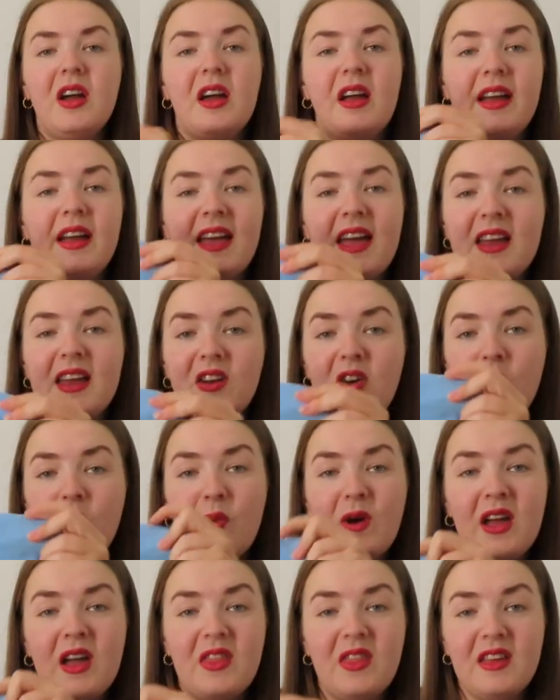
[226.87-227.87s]
Again, I'll
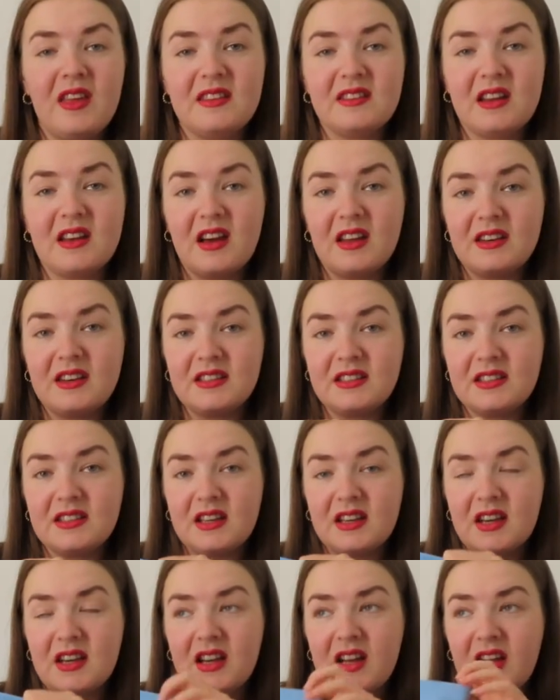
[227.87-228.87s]
wear this
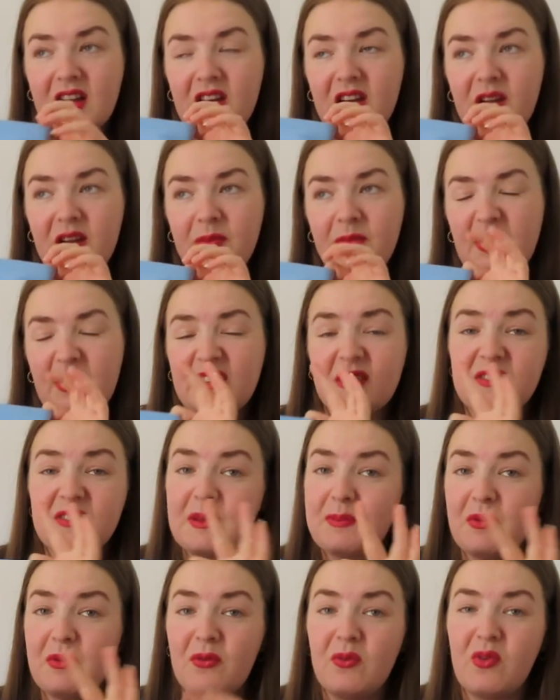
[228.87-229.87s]
under, as I've
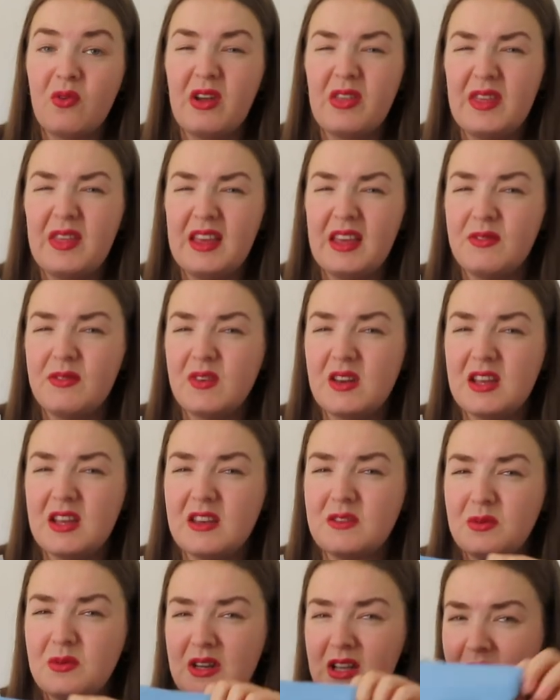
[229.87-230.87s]
said before, I think in
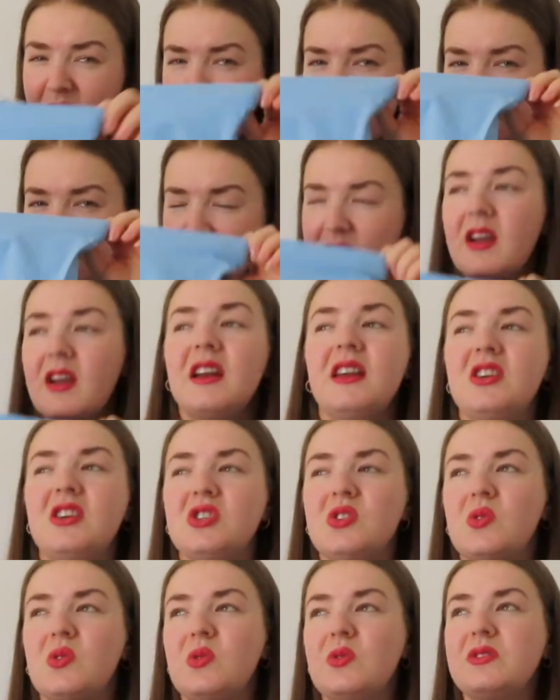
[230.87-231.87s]
videos, when it comes to cycling
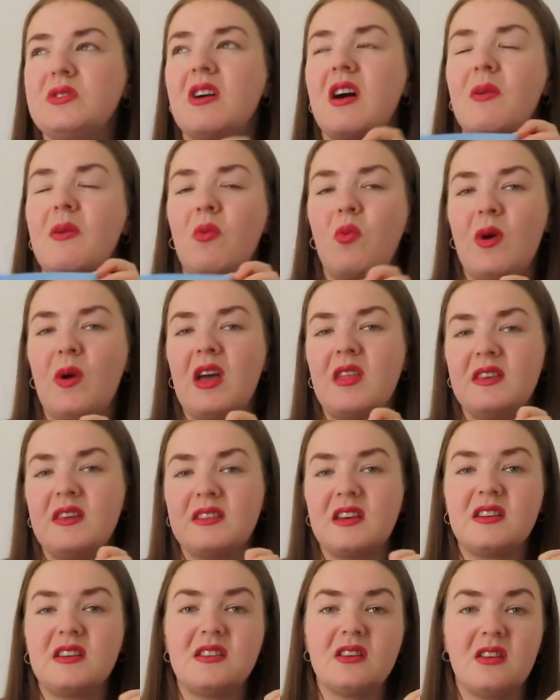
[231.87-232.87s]
shorts, I will wear
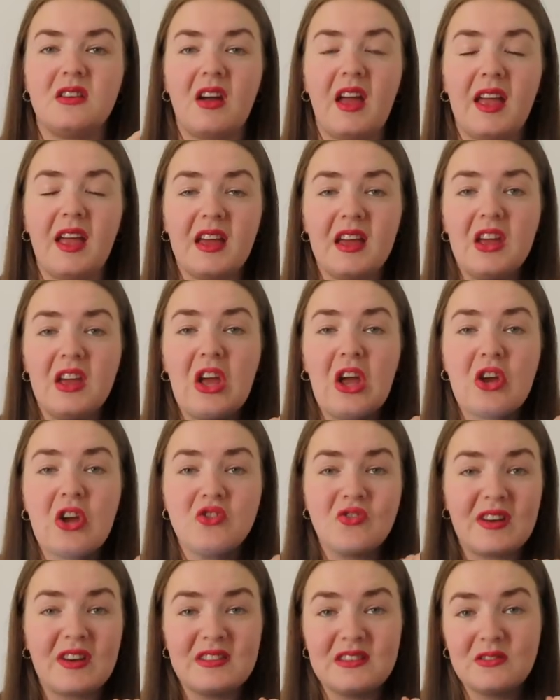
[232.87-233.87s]
this under like
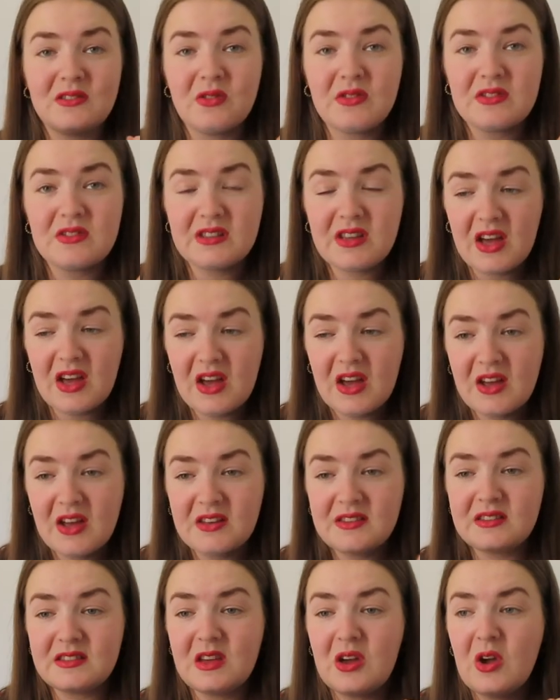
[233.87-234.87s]
dresses or
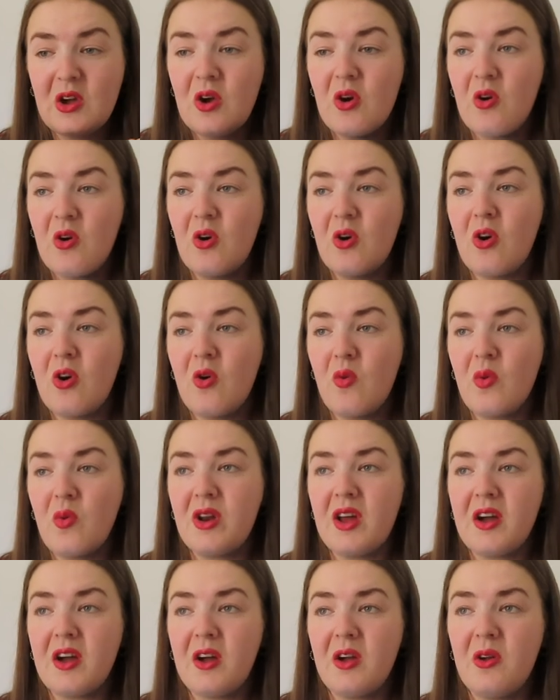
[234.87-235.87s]
skirts, or
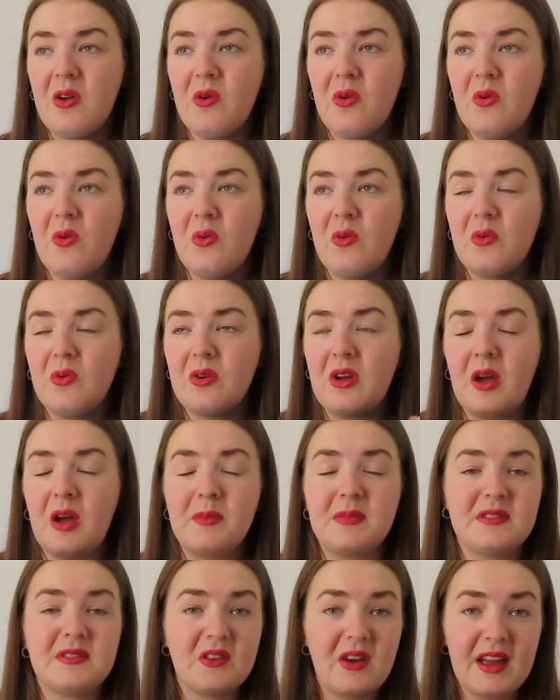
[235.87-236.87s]
when I
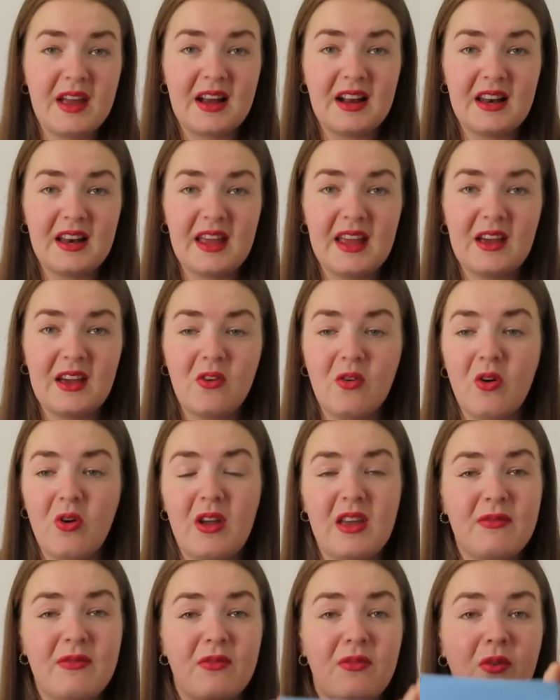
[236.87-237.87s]
go cycling,
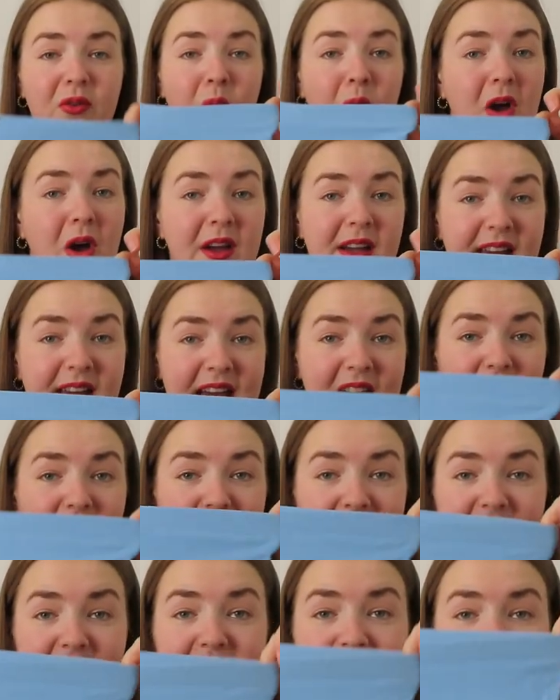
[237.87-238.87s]
or even for working out in.